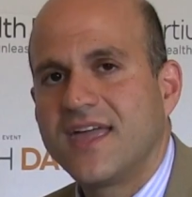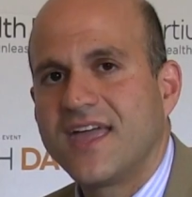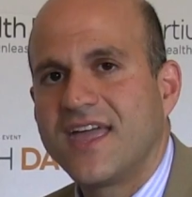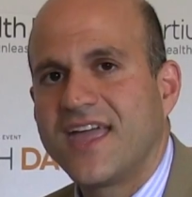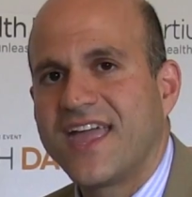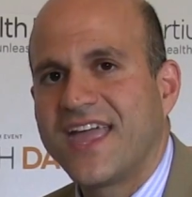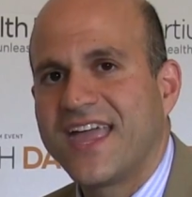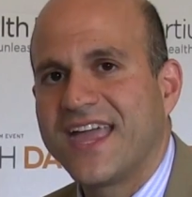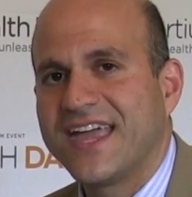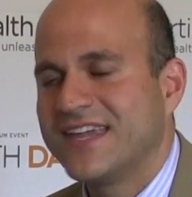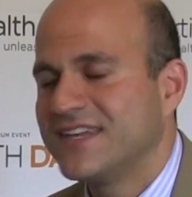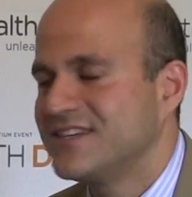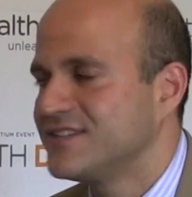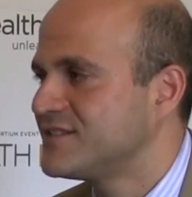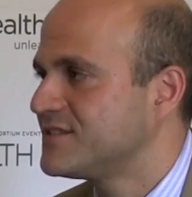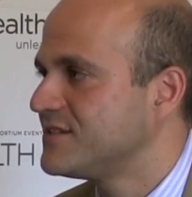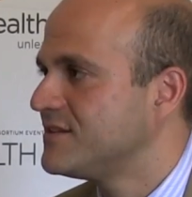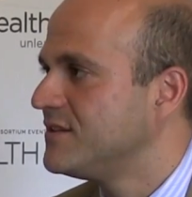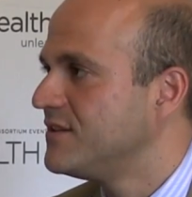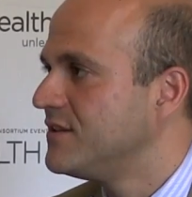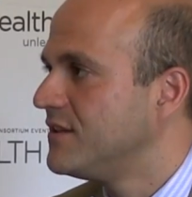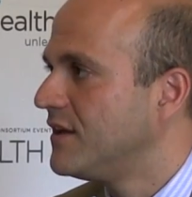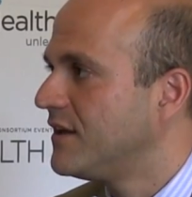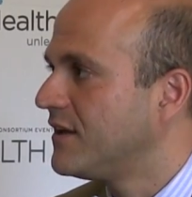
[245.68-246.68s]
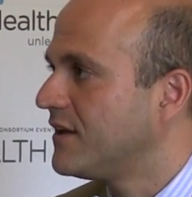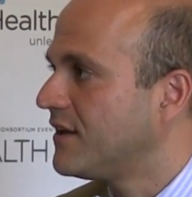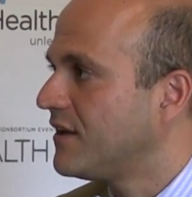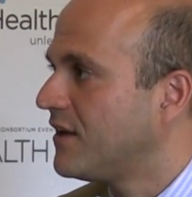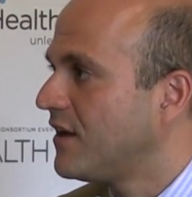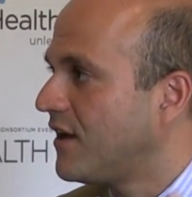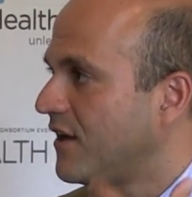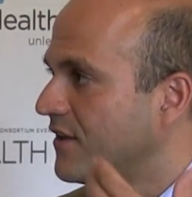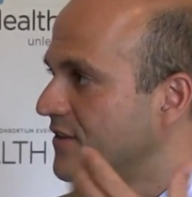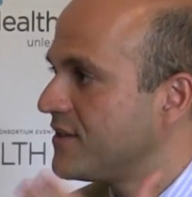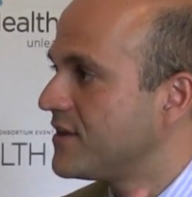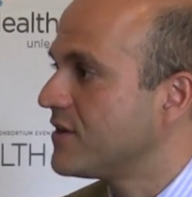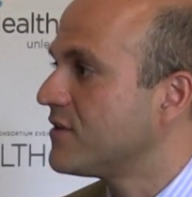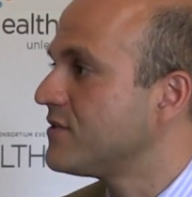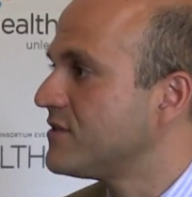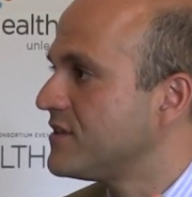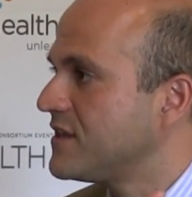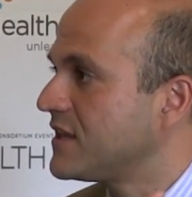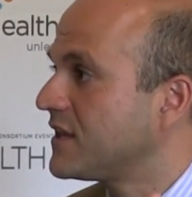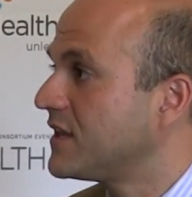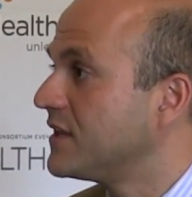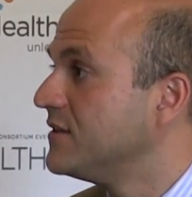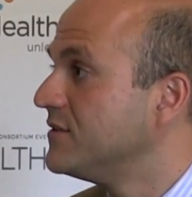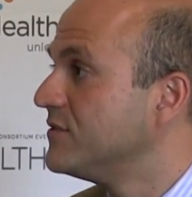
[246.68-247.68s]
And there
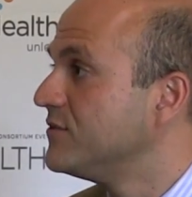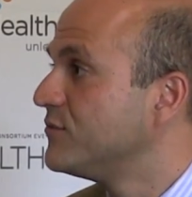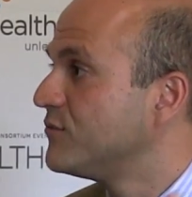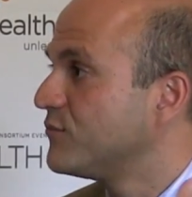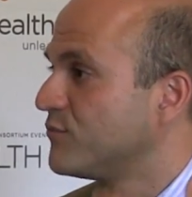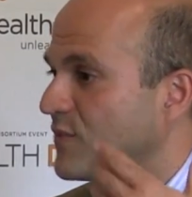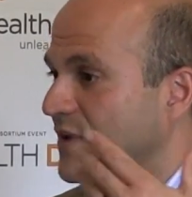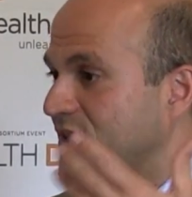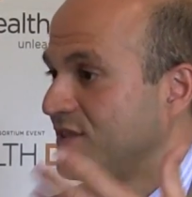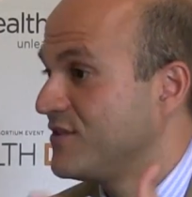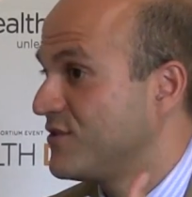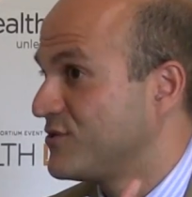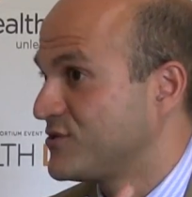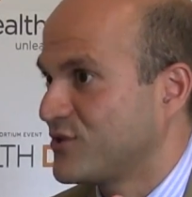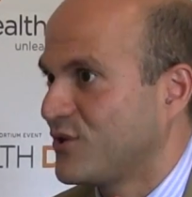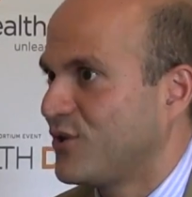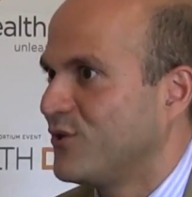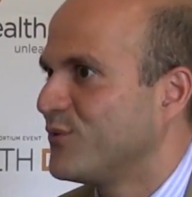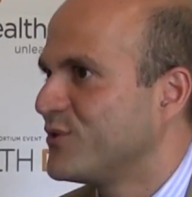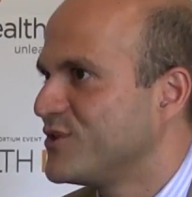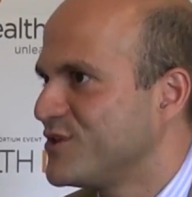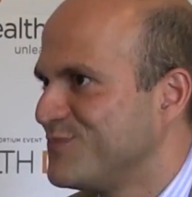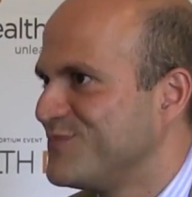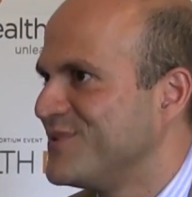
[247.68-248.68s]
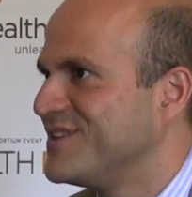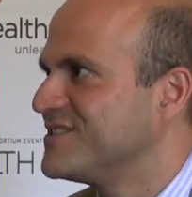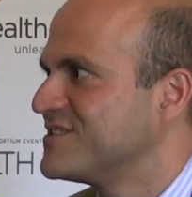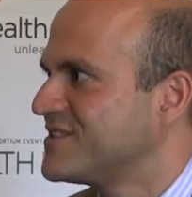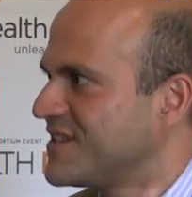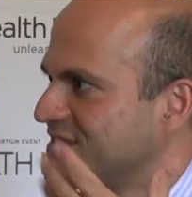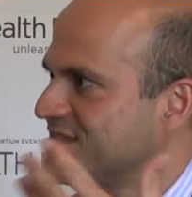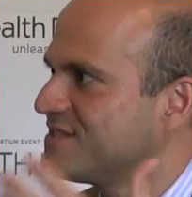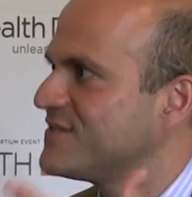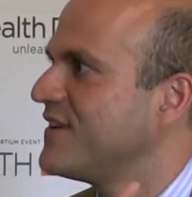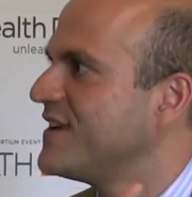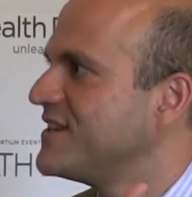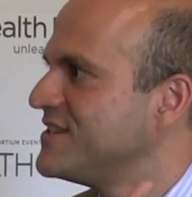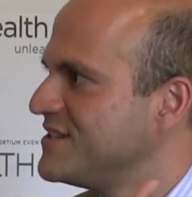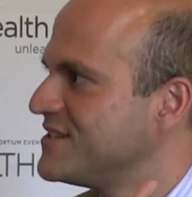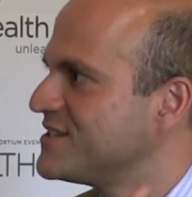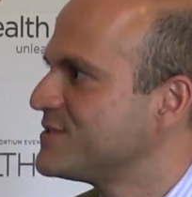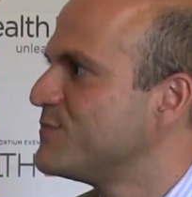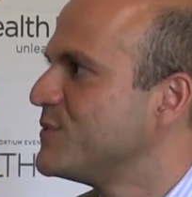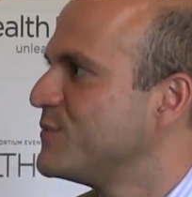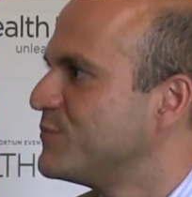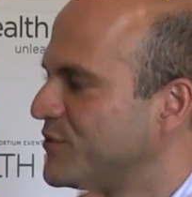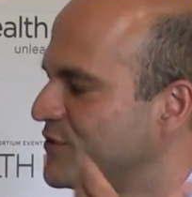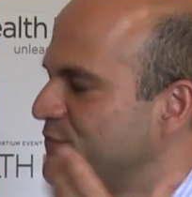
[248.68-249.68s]
they can, and there's already been tons of
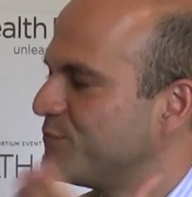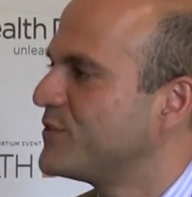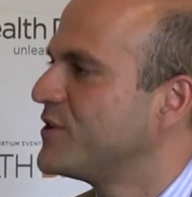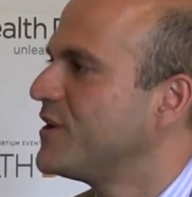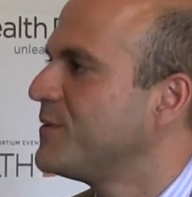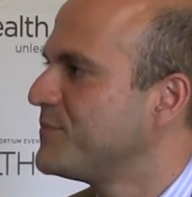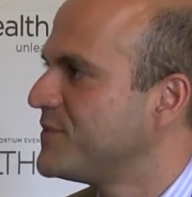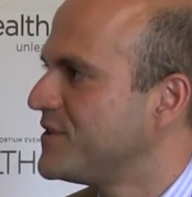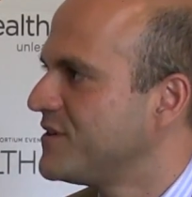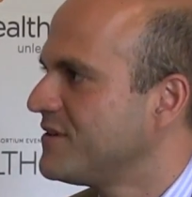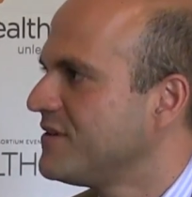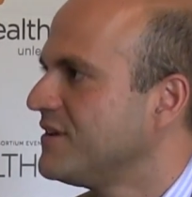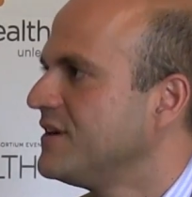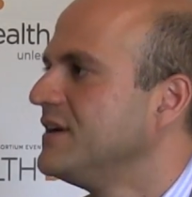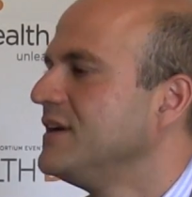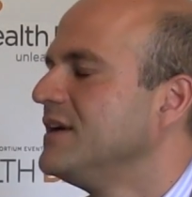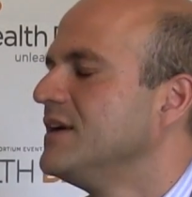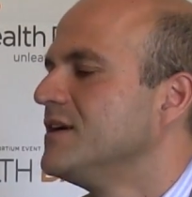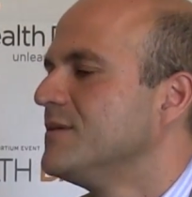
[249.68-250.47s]
ideas people have put up there,